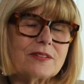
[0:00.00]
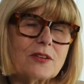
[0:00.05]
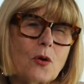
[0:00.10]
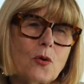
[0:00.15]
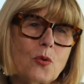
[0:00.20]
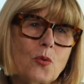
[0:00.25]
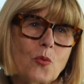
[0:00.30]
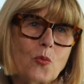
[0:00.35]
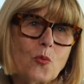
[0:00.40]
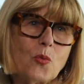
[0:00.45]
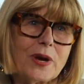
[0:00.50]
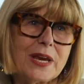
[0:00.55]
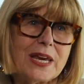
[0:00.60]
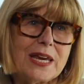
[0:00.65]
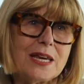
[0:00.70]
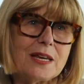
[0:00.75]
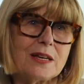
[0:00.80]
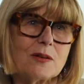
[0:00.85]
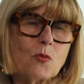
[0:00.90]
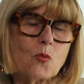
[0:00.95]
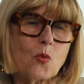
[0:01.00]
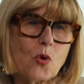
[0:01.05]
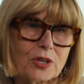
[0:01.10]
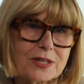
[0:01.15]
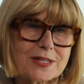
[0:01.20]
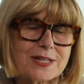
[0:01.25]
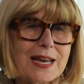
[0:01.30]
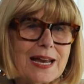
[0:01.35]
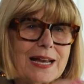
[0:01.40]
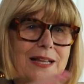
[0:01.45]
So we want
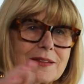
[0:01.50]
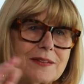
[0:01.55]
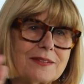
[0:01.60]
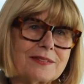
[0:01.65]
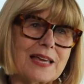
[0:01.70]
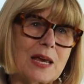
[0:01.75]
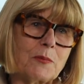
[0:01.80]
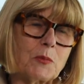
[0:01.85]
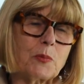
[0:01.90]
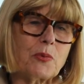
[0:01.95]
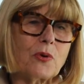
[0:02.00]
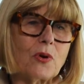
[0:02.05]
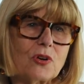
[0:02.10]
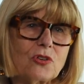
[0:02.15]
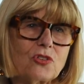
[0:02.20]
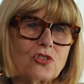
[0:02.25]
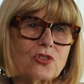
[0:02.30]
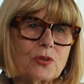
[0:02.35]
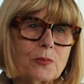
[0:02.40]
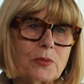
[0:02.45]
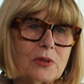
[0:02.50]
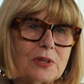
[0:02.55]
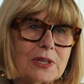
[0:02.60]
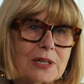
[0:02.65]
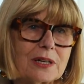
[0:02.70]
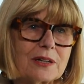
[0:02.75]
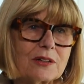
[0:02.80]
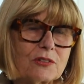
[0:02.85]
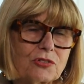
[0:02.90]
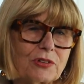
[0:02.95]
to take the same approach to
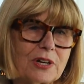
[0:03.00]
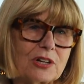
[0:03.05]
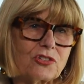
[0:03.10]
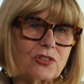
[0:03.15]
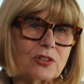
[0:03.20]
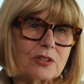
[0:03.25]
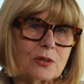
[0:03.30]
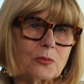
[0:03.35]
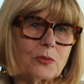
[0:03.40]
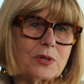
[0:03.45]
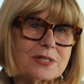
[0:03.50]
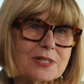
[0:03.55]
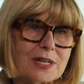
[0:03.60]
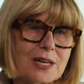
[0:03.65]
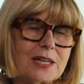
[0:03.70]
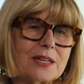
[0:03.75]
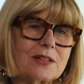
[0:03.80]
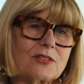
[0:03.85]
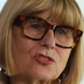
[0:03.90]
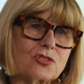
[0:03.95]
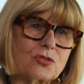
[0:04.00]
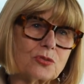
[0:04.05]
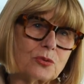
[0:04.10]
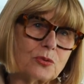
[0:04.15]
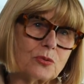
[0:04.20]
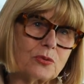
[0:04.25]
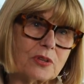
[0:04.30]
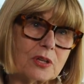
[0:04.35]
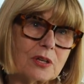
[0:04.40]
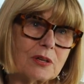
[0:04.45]
building and construction that we take
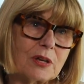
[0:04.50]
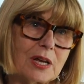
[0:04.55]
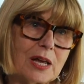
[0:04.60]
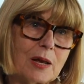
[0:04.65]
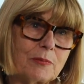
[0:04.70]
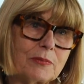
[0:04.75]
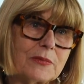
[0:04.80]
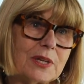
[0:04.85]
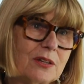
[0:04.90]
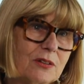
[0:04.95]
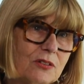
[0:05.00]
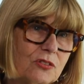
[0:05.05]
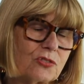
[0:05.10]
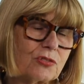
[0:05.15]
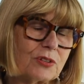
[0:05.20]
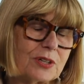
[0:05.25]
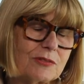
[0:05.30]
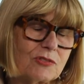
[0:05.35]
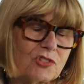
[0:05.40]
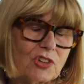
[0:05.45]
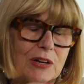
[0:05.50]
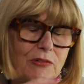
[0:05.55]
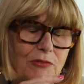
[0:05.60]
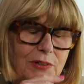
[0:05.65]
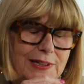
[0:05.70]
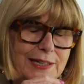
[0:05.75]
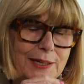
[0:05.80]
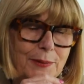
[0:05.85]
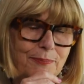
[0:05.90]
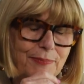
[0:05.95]
to the industry
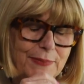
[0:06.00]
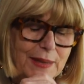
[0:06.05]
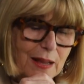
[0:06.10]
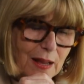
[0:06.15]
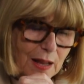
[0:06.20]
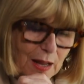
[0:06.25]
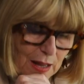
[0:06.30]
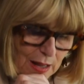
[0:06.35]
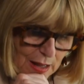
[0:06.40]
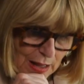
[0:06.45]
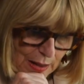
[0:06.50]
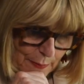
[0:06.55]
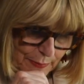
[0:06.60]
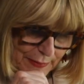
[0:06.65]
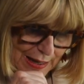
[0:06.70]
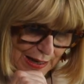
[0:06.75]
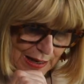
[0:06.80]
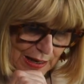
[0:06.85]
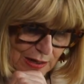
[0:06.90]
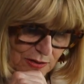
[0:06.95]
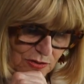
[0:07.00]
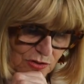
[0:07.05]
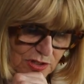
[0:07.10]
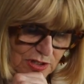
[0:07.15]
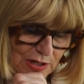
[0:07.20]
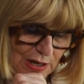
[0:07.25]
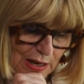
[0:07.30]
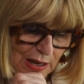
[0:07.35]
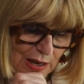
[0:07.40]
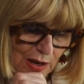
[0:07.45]
generally.
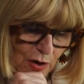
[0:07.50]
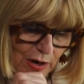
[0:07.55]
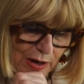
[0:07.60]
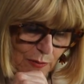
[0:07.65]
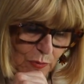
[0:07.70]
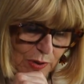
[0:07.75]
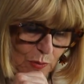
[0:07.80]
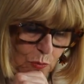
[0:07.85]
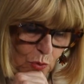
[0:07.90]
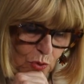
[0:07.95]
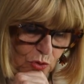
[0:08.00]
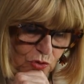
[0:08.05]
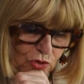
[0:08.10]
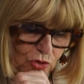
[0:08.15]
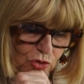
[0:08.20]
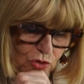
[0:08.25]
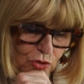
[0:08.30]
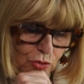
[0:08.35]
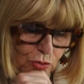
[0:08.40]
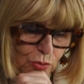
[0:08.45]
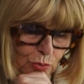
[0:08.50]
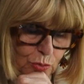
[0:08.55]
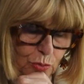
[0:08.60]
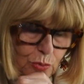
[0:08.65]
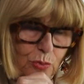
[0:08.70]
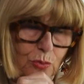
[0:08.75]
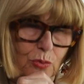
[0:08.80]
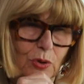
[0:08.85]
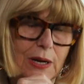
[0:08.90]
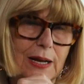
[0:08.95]
And we want
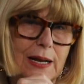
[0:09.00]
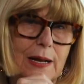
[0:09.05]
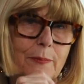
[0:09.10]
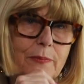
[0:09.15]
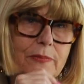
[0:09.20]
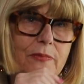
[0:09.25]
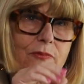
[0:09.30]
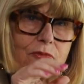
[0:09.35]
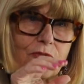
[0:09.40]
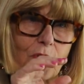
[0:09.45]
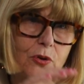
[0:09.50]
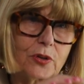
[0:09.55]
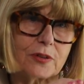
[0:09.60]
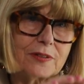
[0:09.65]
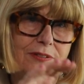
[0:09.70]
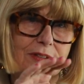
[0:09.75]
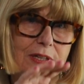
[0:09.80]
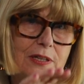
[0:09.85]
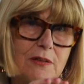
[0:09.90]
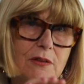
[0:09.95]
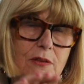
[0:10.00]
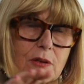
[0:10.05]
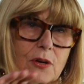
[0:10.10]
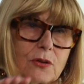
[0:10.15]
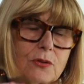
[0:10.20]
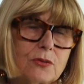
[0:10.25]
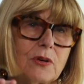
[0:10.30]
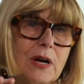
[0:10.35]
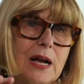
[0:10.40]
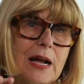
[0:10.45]
to focus in,
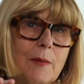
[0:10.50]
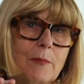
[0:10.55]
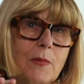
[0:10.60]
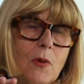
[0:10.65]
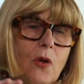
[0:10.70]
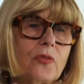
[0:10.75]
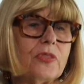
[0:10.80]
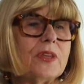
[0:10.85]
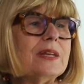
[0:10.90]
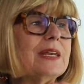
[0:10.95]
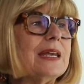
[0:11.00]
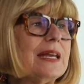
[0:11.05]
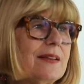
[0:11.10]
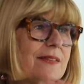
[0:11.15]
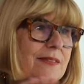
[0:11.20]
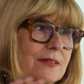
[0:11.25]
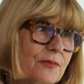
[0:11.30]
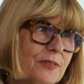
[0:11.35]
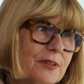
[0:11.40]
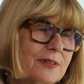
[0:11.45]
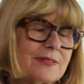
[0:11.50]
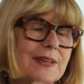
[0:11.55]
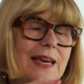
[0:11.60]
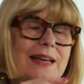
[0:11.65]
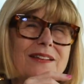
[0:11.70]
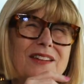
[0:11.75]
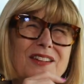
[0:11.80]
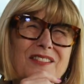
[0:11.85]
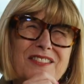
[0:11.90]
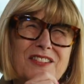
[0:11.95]
though, on the needs of the sector.